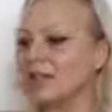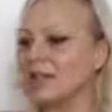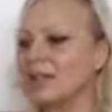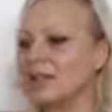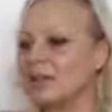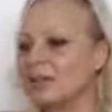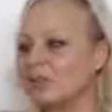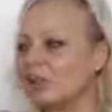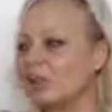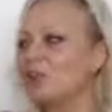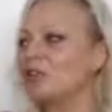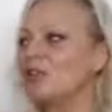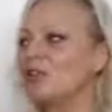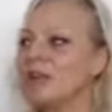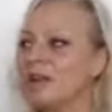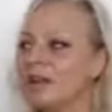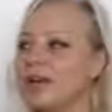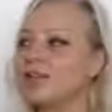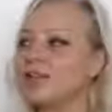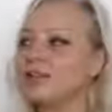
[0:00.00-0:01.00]
but you do
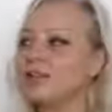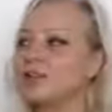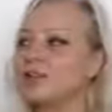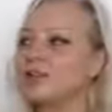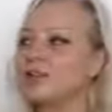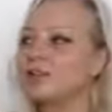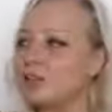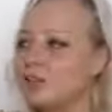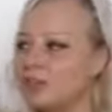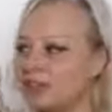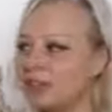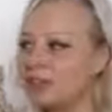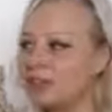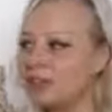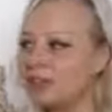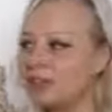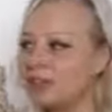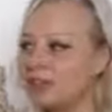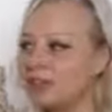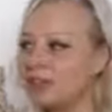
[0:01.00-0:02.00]
have to commit to
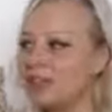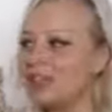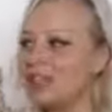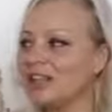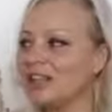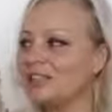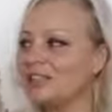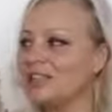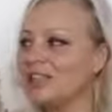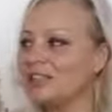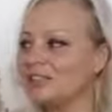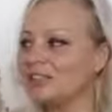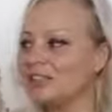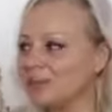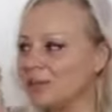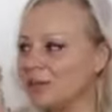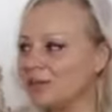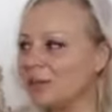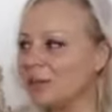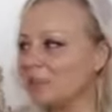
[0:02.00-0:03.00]
the journey, because
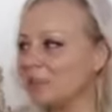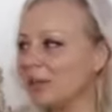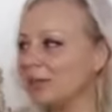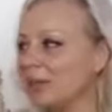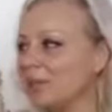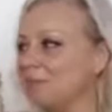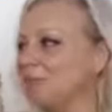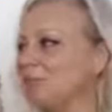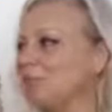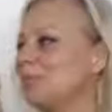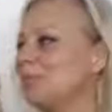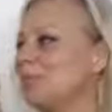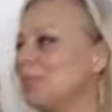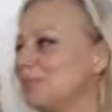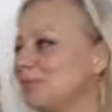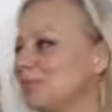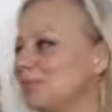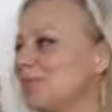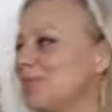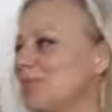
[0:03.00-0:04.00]
there might be
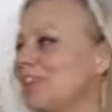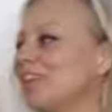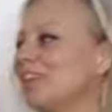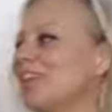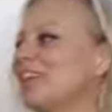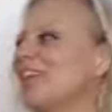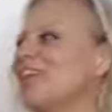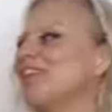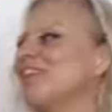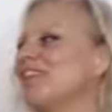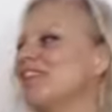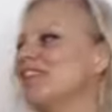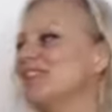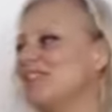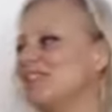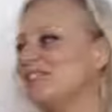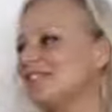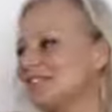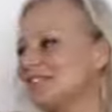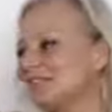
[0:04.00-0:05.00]
bits where
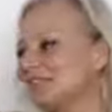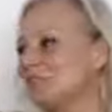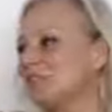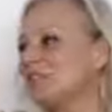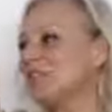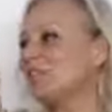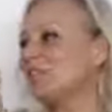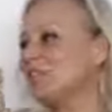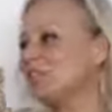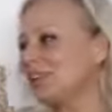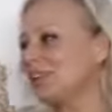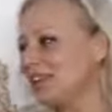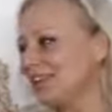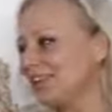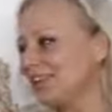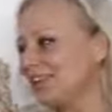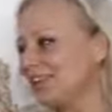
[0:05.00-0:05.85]
it's a bit rocky.